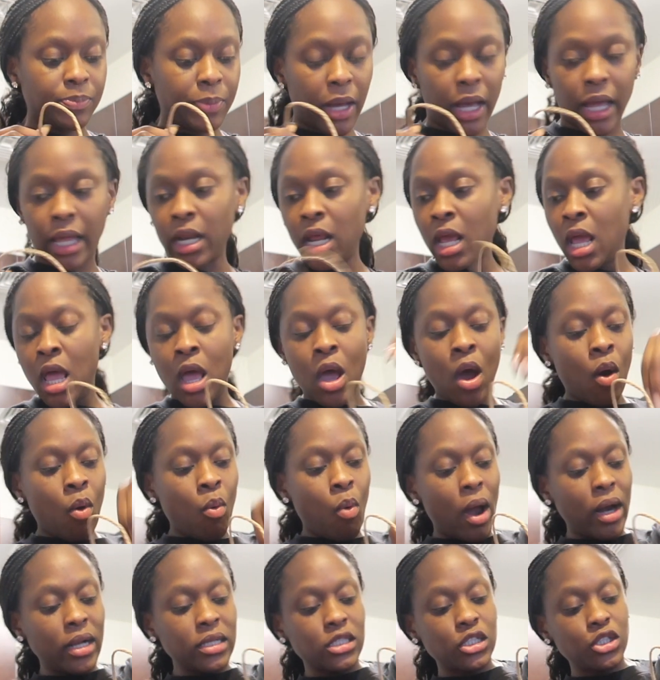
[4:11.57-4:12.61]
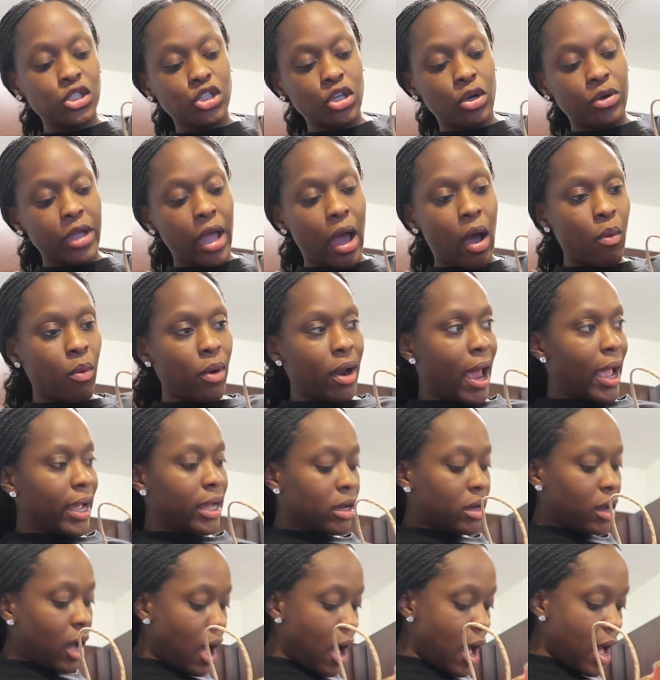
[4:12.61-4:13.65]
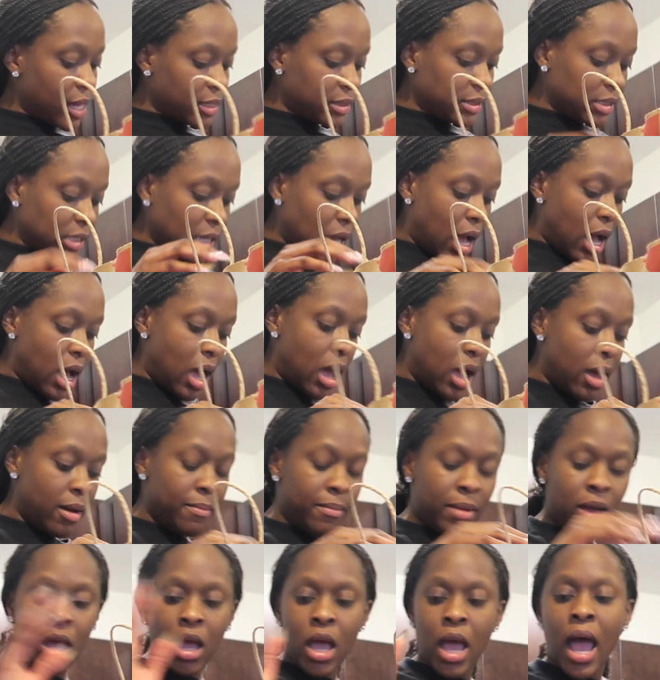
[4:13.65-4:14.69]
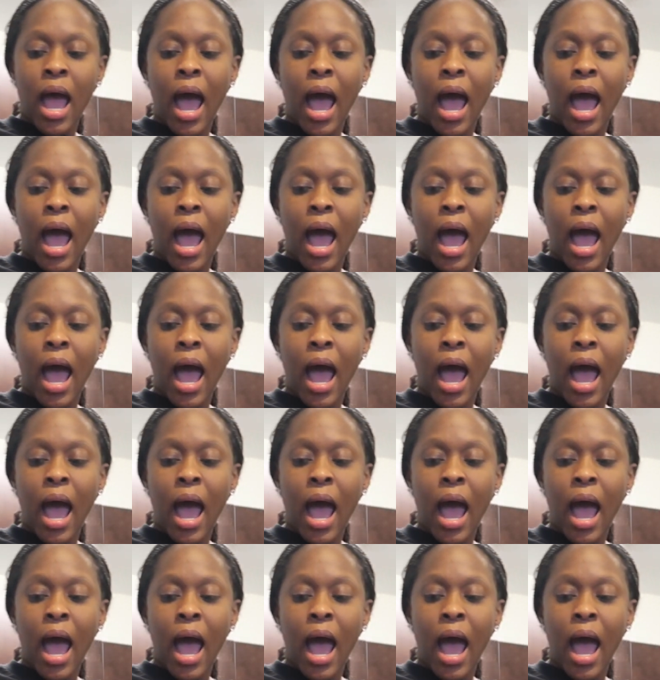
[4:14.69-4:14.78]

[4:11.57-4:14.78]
But wanted to show y'all what I got. Um,